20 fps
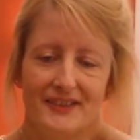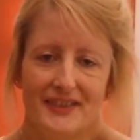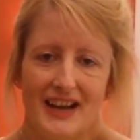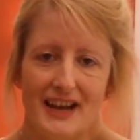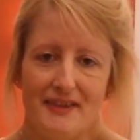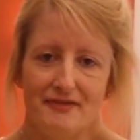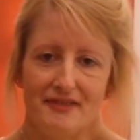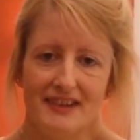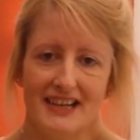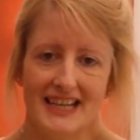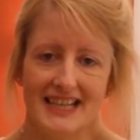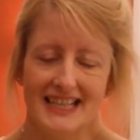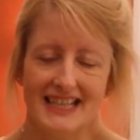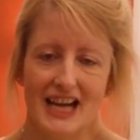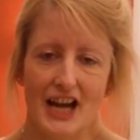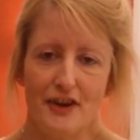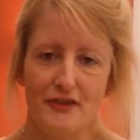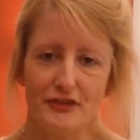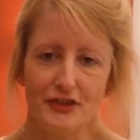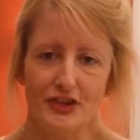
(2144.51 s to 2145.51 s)
whatever it is
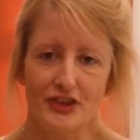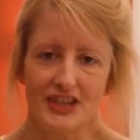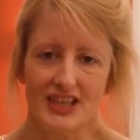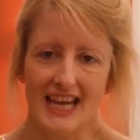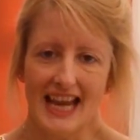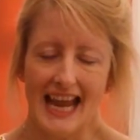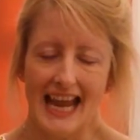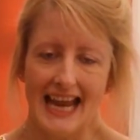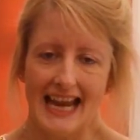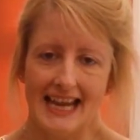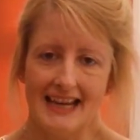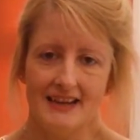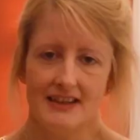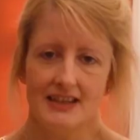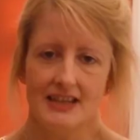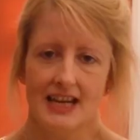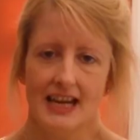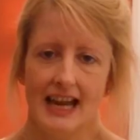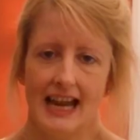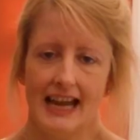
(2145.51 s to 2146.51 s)
that I've got at
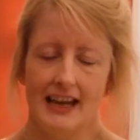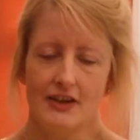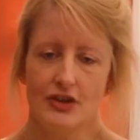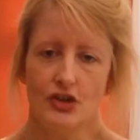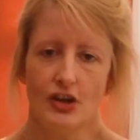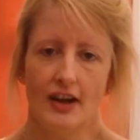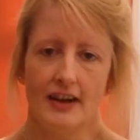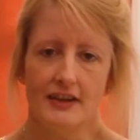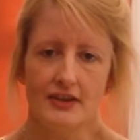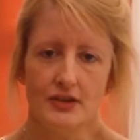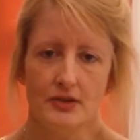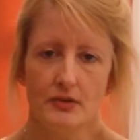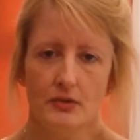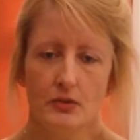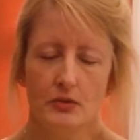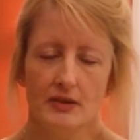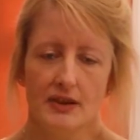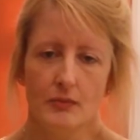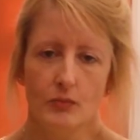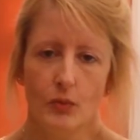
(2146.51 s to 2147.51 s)
hand, and try and do
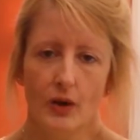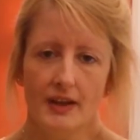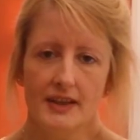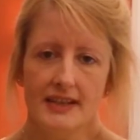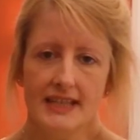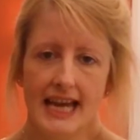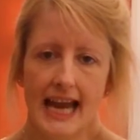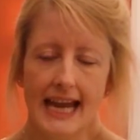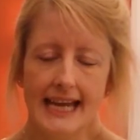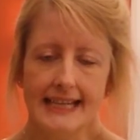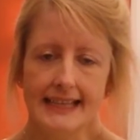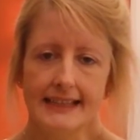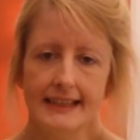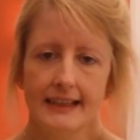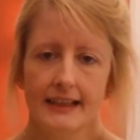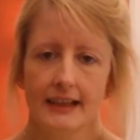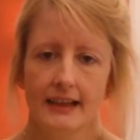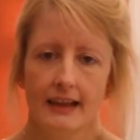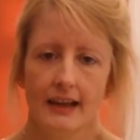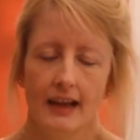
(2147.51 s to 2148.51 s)
it all in one
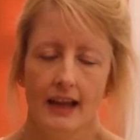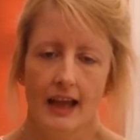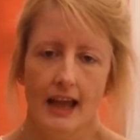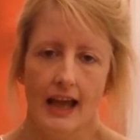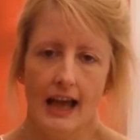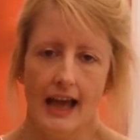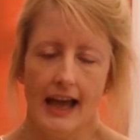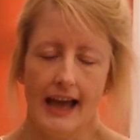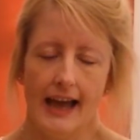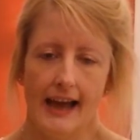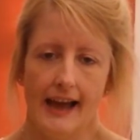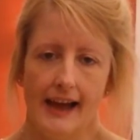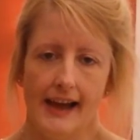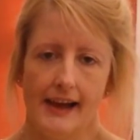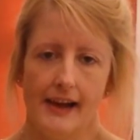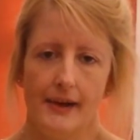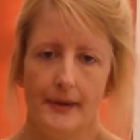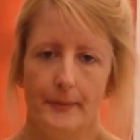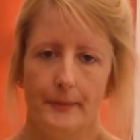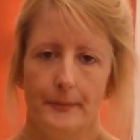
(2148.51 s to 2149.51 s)
take.
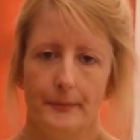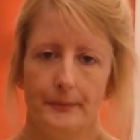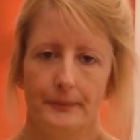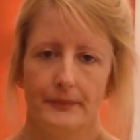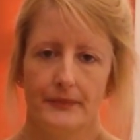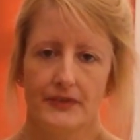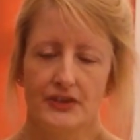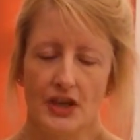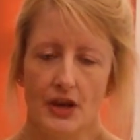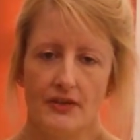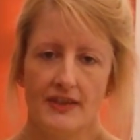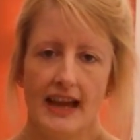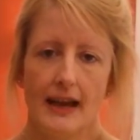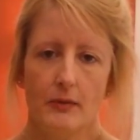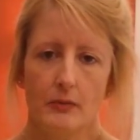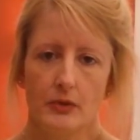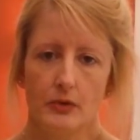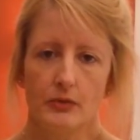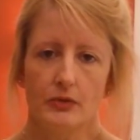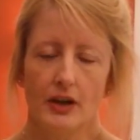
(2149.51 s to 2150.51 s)
So
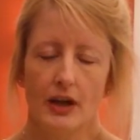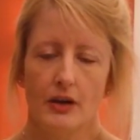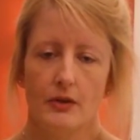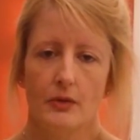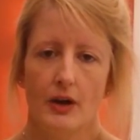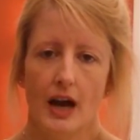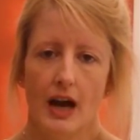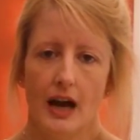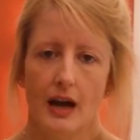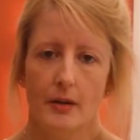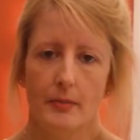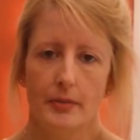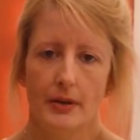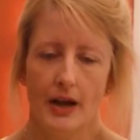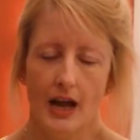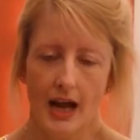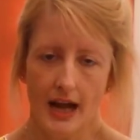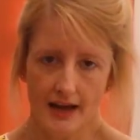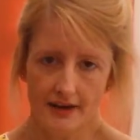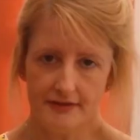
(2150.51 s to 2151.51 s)
that will go up
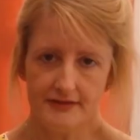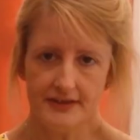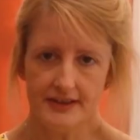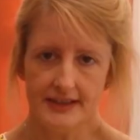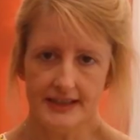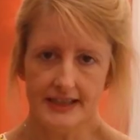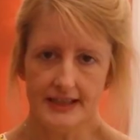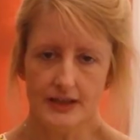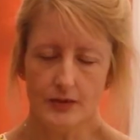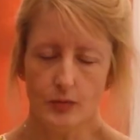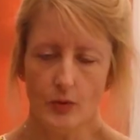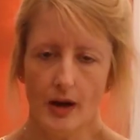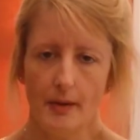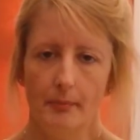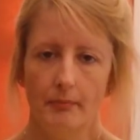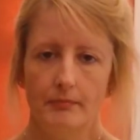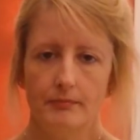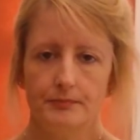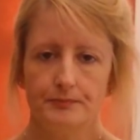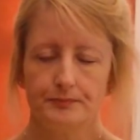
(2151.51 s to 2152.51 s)
after this
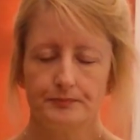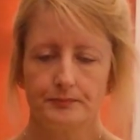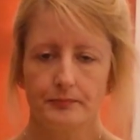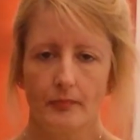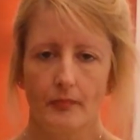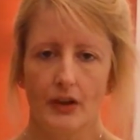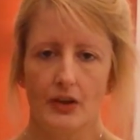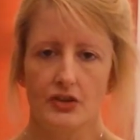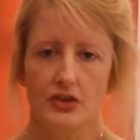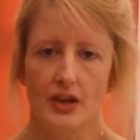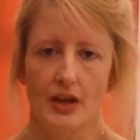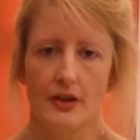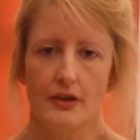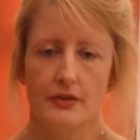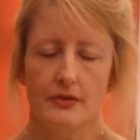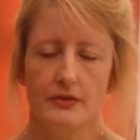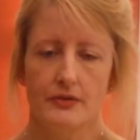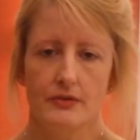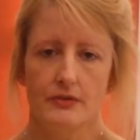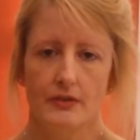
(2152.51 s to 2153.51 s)
one,
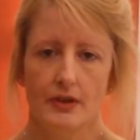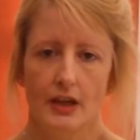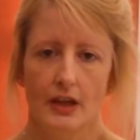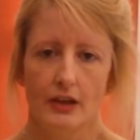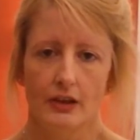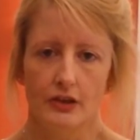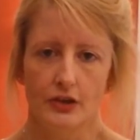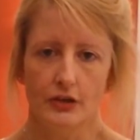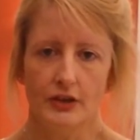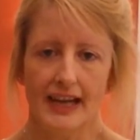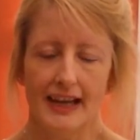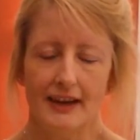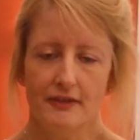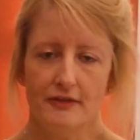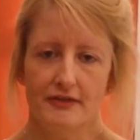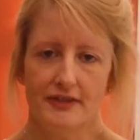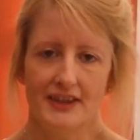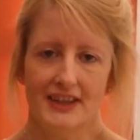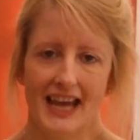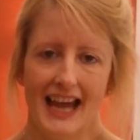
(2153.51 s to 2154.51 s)
so look
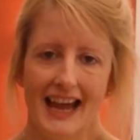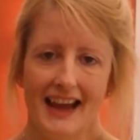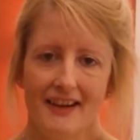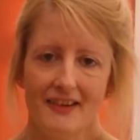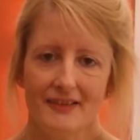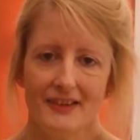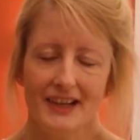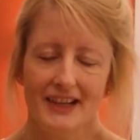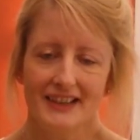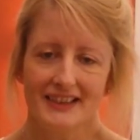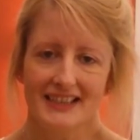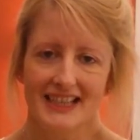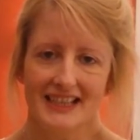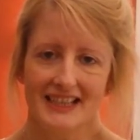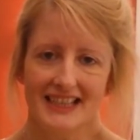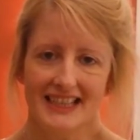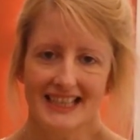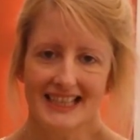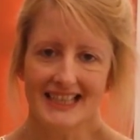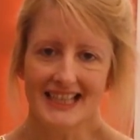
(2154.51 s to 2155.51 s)
out for that. So
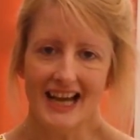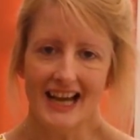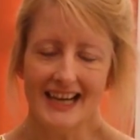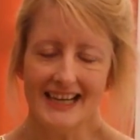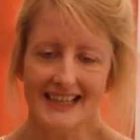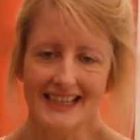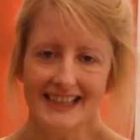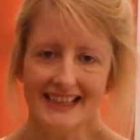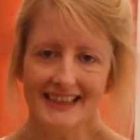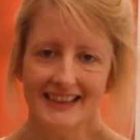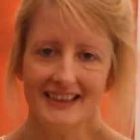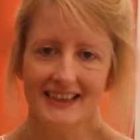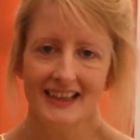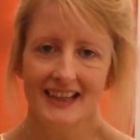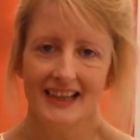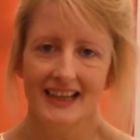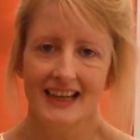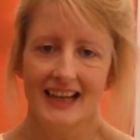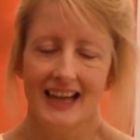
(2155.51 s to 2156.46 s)
that's exciting.